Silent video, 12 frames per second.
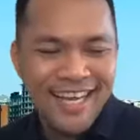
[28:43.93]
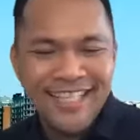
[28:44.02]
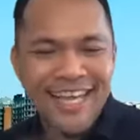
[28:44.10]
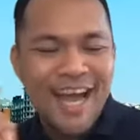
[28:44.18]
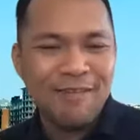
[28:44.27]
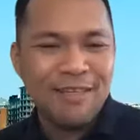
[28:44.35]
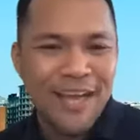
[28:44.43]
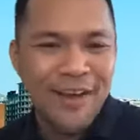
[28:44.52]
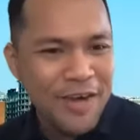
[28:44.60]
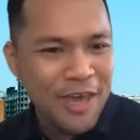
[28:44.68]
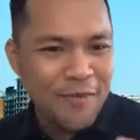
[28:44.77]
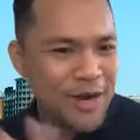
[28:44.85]
a, time. It's like,
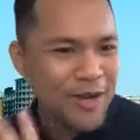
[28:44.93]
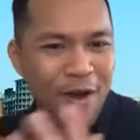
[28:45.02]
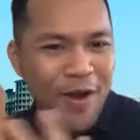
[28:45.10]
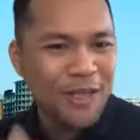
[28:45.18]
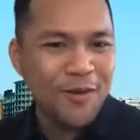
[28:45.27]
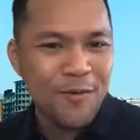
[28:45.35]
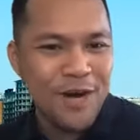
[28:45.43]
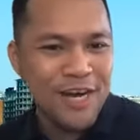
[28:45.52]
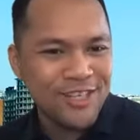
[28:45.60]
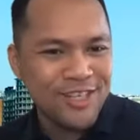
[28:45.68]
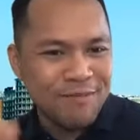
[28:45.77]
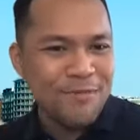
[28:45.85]
okay, we're going to
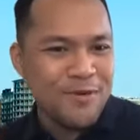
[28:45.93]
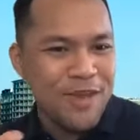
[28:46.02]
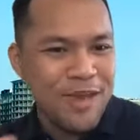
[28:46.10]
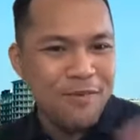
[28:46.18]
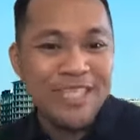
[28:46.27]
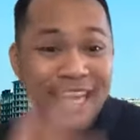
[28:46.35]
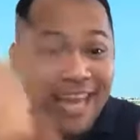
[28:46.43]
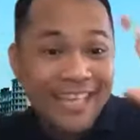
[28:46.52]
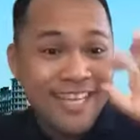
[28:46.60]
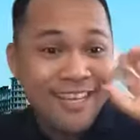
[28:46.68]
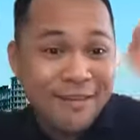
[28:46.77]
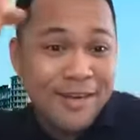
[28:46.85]
watch a movie. We
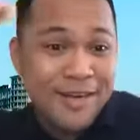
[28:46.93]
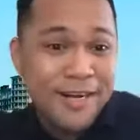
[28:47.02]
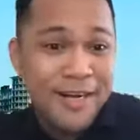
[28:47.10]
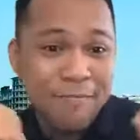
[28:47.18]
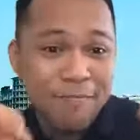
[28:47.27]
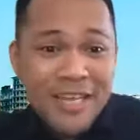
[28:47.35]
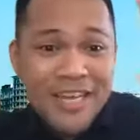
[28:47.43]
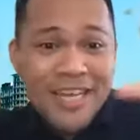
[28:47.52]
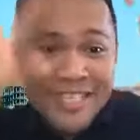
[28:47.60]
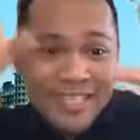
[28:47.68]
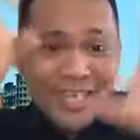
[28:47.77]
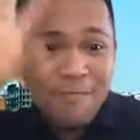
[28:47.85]
selected um,
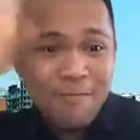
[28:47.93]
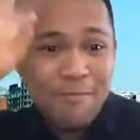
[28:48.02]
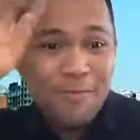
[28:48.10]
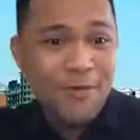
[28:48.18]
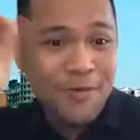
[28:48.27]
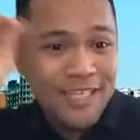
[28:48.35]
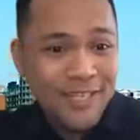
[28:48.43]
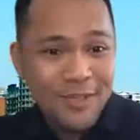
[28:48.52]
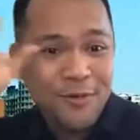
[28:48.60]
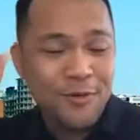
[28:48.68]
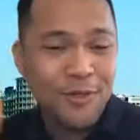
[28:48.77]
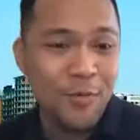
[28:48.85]
some movies
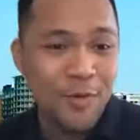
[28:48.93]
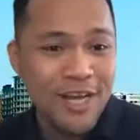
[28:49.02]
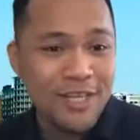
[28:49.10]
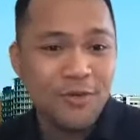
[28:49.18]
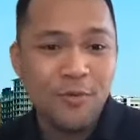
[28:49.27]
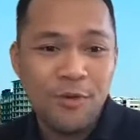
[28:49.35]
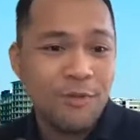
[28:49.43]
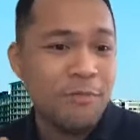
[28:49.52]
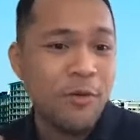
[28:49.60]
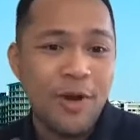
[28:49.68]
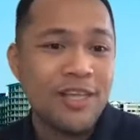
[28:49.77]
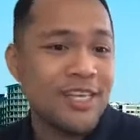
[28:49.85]
to, to watch. So we will
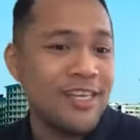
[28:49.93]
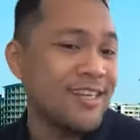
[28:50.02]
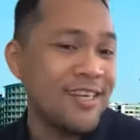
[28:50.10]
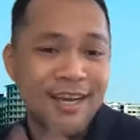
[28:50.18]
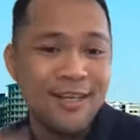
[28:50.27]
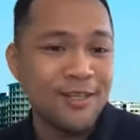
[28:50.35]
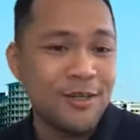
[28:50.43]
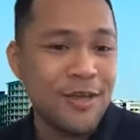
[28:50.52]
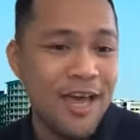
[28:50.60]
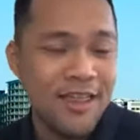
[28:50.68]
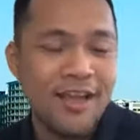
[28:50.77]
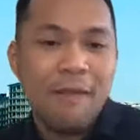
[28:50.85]
be watching uh,
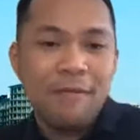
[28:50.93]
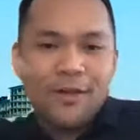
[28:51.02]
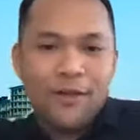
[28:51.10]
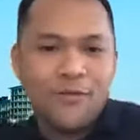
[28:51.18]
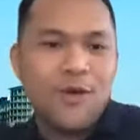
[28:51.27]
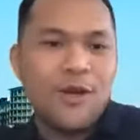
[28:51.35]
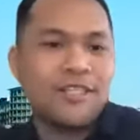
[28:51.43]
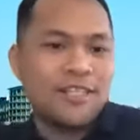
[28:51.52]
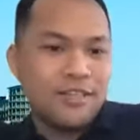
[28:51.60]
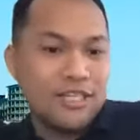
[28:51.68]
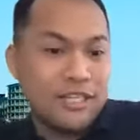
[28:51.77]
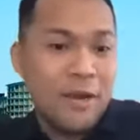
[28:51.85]
together. I mean, of course, uh-huh.
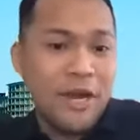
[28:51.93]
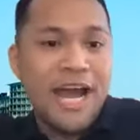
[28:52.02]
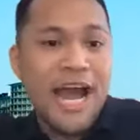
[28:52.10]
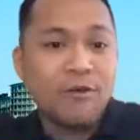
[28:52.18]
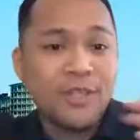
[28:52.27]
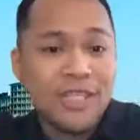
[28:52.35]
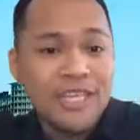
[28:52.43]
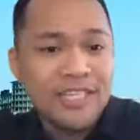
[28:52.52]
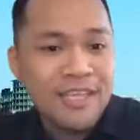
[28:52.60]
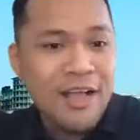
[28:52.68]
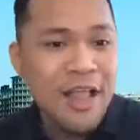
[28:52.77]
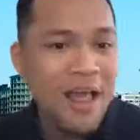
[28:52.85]
this is great houses.
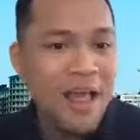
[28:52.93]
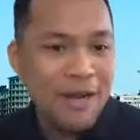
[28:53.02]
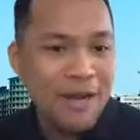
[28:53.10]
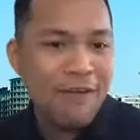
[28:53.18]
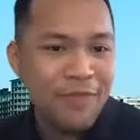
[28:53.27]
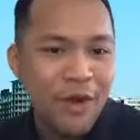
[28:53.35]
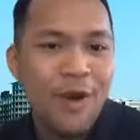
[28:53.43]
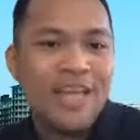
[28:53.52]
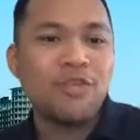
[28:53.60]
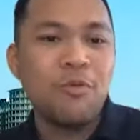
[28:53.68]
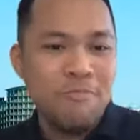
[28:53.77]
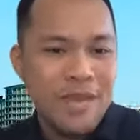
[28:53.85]
But yeah. after that,
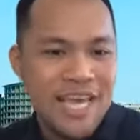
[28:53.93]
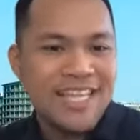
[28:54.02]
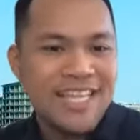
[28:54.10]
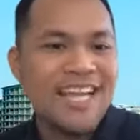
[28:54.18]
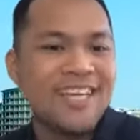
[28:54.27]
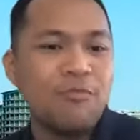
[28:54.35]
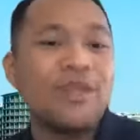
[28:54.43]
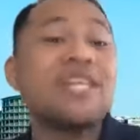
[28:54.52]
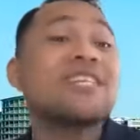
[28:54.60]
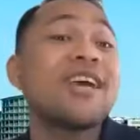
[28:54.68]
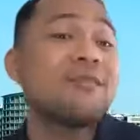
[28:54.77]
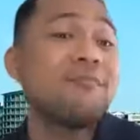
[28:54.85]
we meet and then we
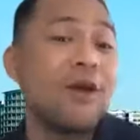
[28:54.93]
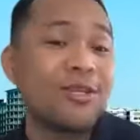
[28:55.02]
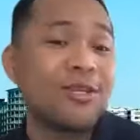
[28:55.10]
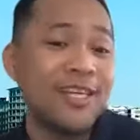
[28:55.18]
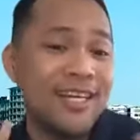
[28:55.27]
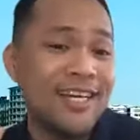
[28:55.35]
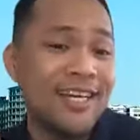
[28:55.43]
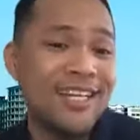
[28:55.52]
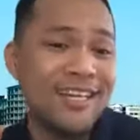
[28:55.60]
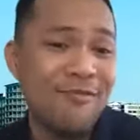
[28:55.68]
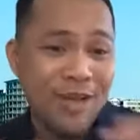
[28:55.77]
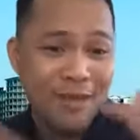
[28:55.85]
discuss about the,
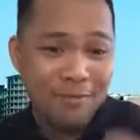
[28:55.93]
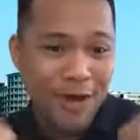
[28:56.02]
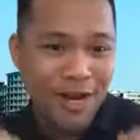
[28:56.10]
the, the film.